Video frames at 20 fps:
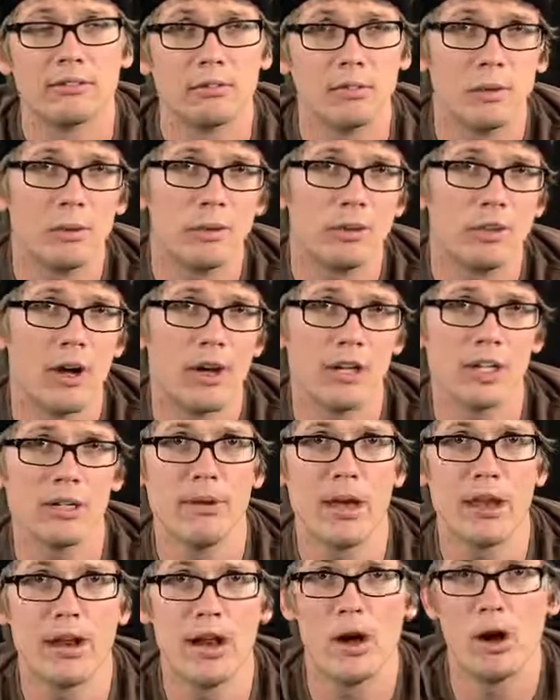we were talking
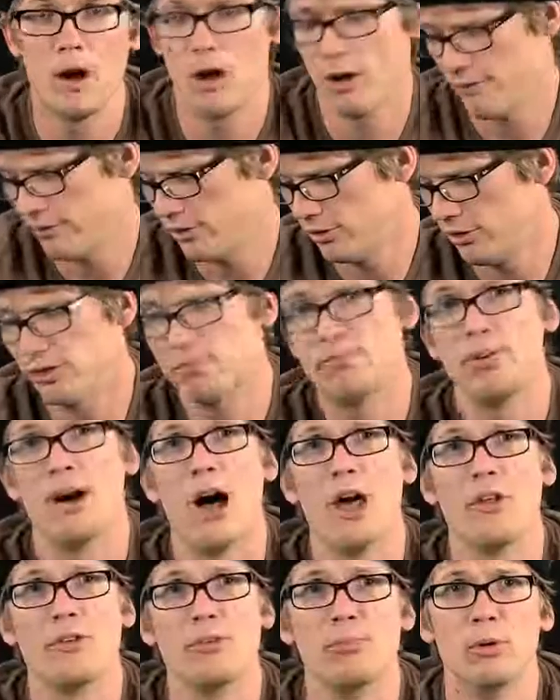about how all of this is
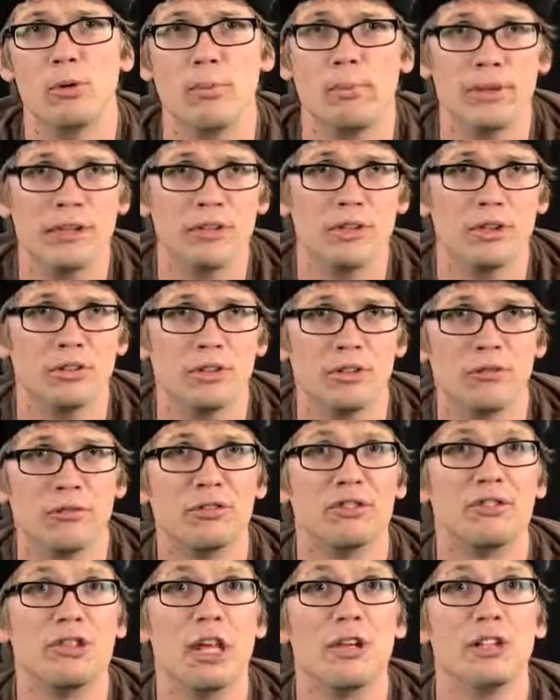possible because of
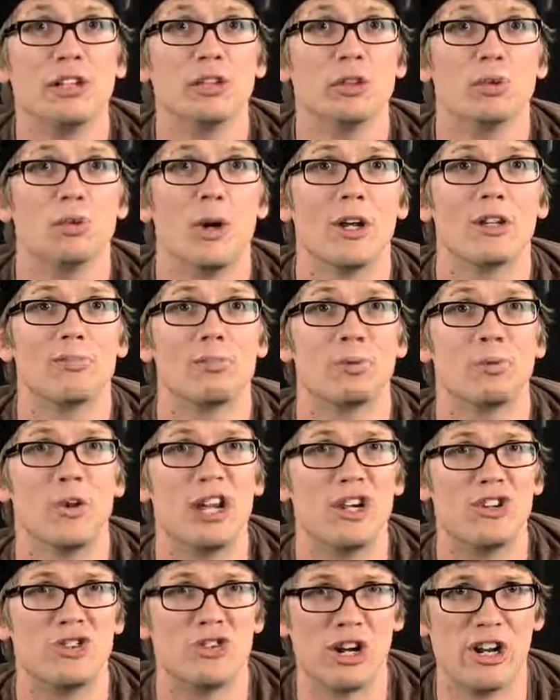cellular
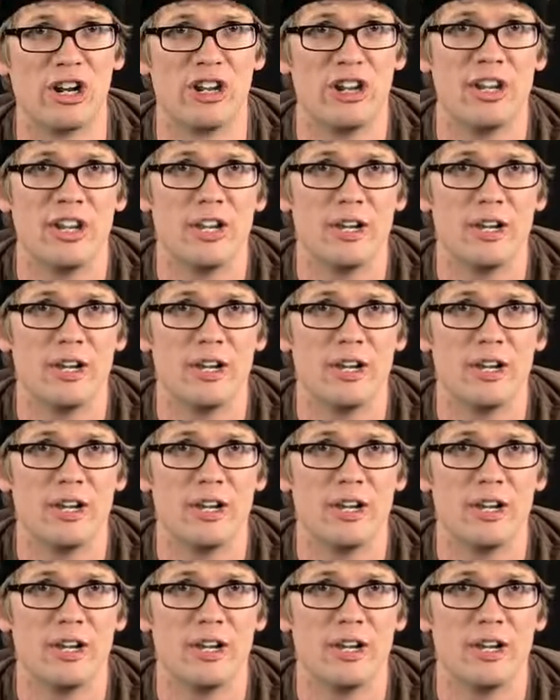respiration,